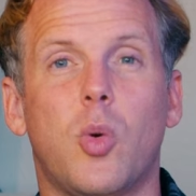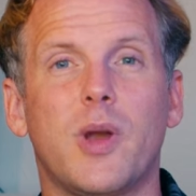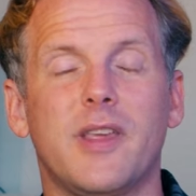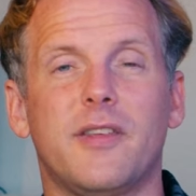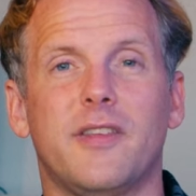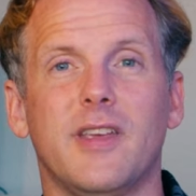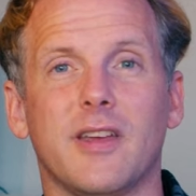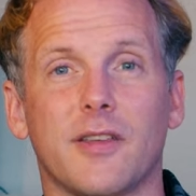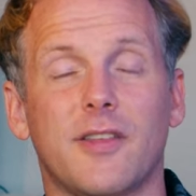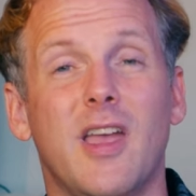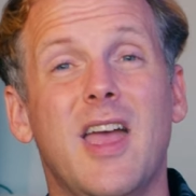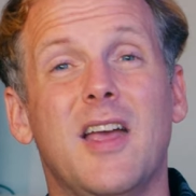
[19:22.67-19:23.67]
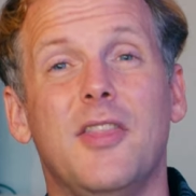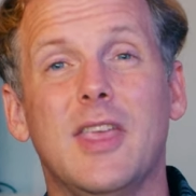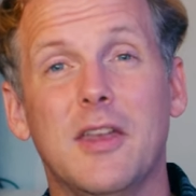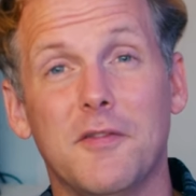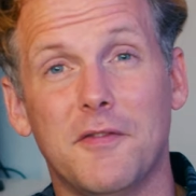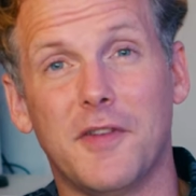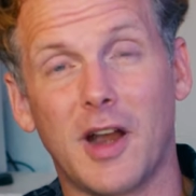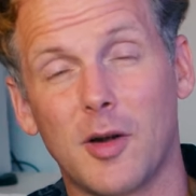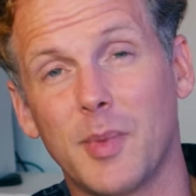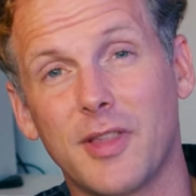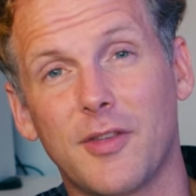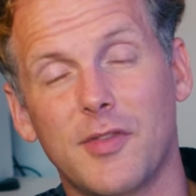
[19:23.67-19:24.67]
26, the
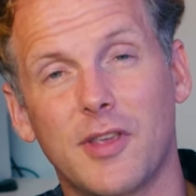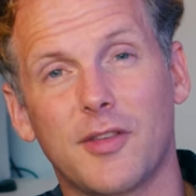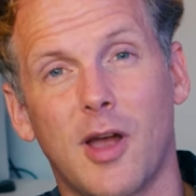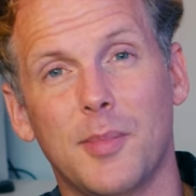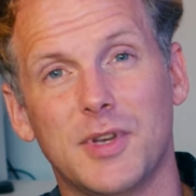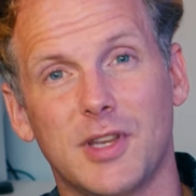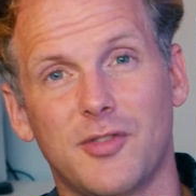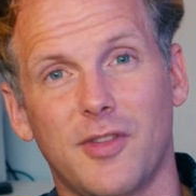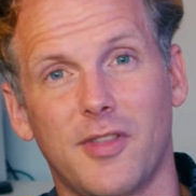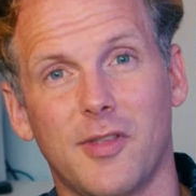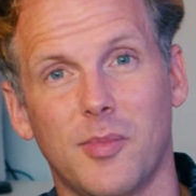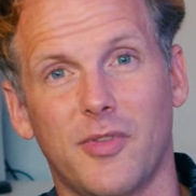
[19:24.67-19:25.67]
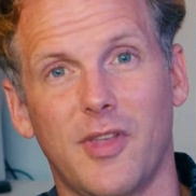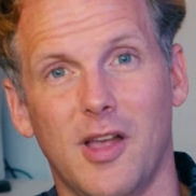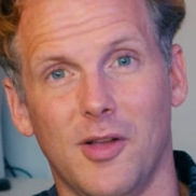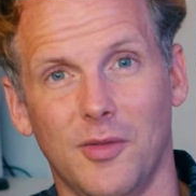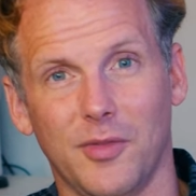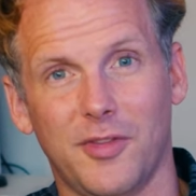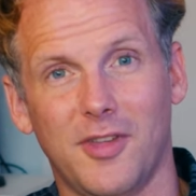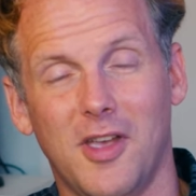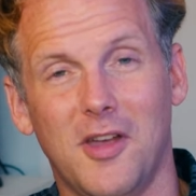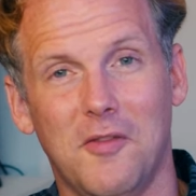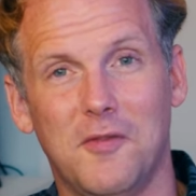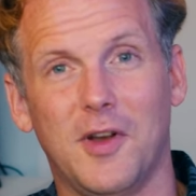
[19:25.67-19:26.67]
environments of these competitions themselves
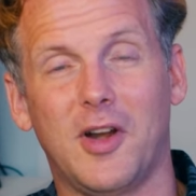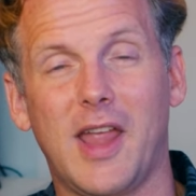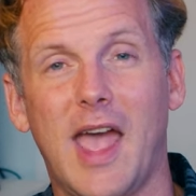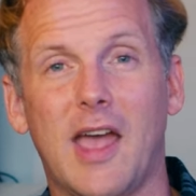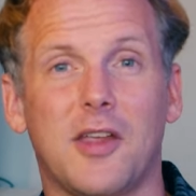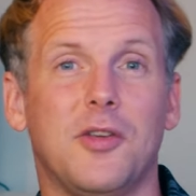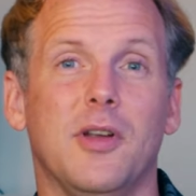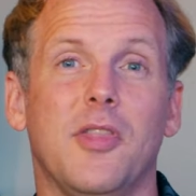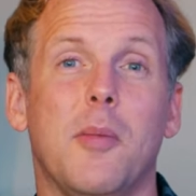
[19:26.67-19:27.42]
very accurate.